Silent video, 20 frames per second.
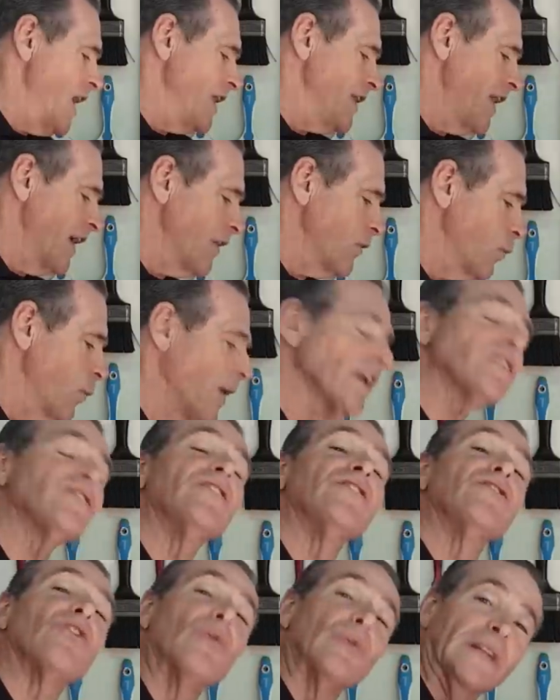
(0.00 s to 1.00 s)
Now the wax
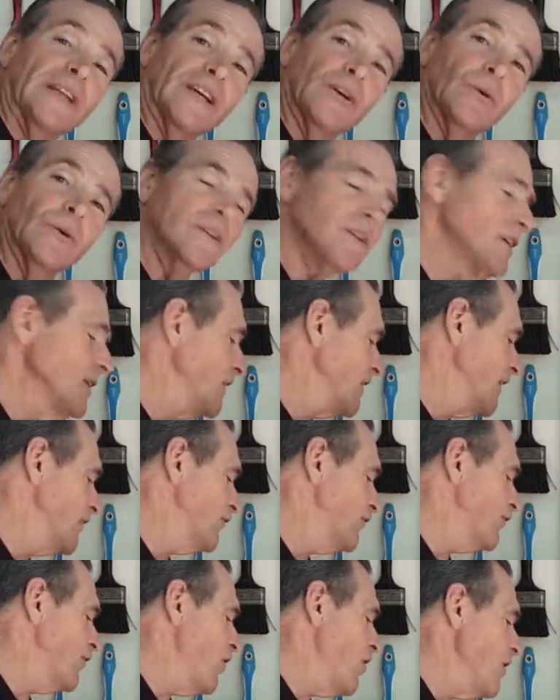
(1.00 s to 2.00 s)
is all liquid,
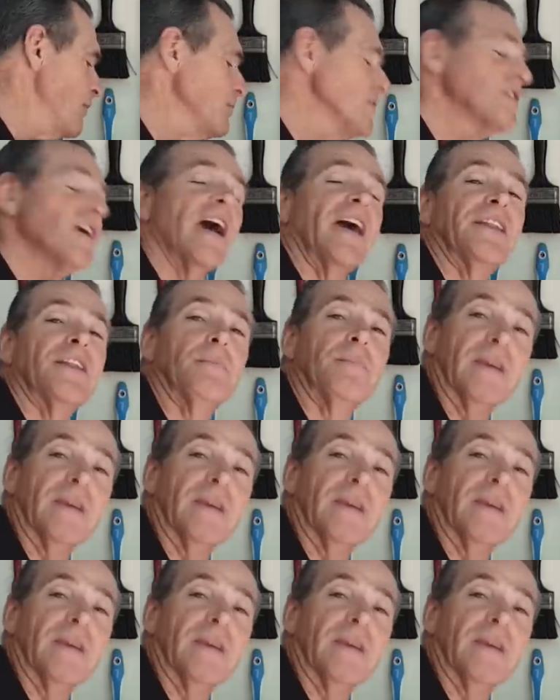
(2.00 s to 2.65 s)
it's time to add the